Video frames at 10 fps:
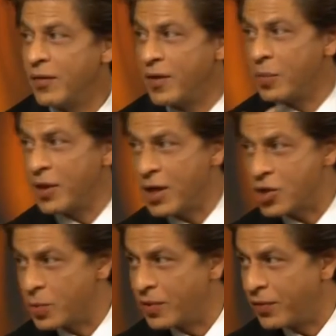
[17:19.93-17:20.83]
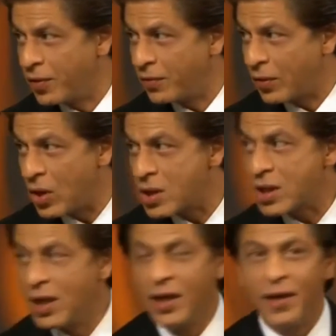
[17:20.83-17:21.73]
Treatment has to be free of cost.
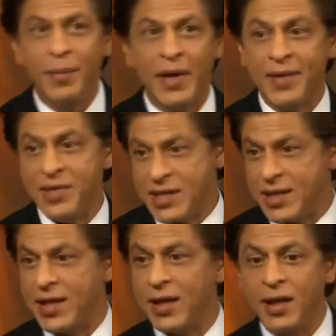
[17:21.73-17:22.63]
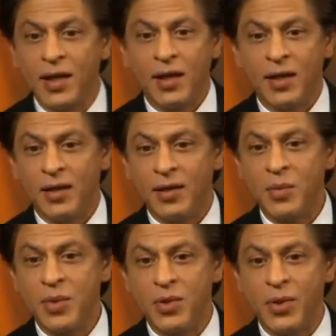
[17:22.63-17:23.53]
But having said that,
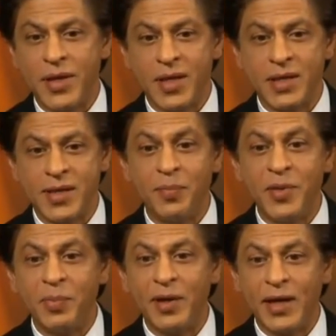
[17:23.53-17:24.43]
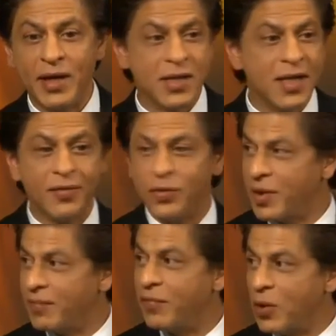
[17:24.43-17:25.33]
I think some people like us have to
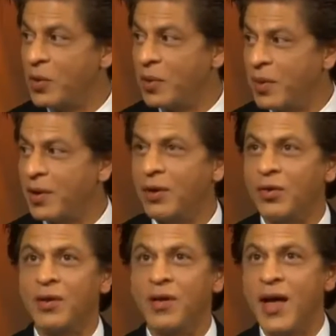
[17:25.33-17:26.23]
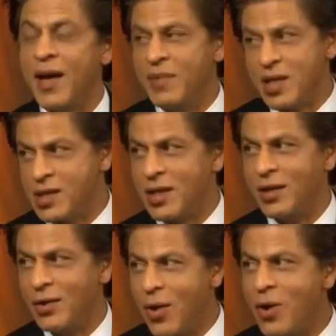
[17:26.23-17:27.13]
come forward, because rehab does take
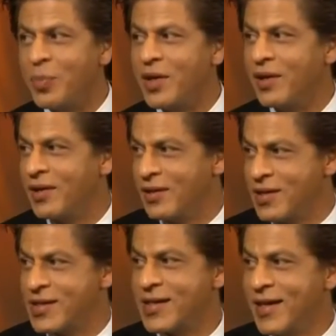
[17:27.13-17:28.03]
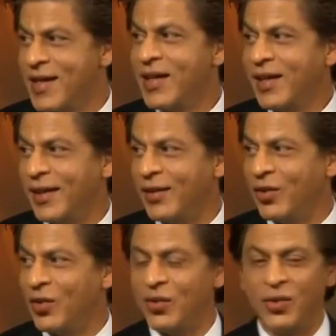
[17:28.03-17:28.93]
a long period in this case,
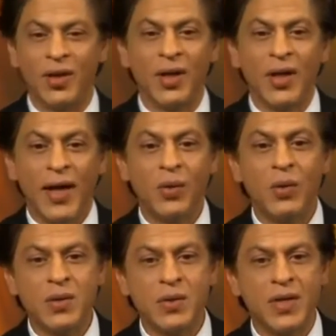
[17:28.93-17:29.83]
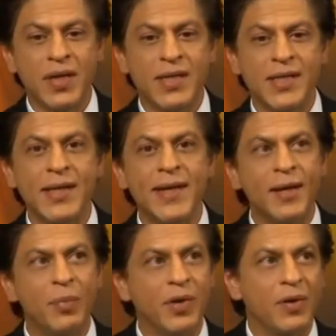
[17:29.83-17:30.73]
So, and also there is a
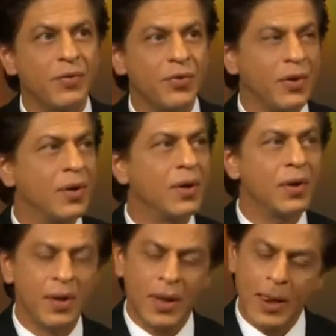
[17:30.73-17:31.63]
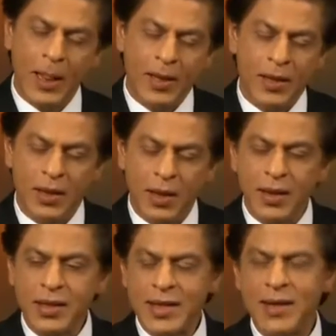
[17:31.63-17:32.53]
little bit of,
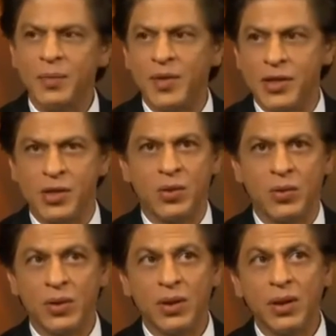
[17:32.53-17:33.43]
understandably so,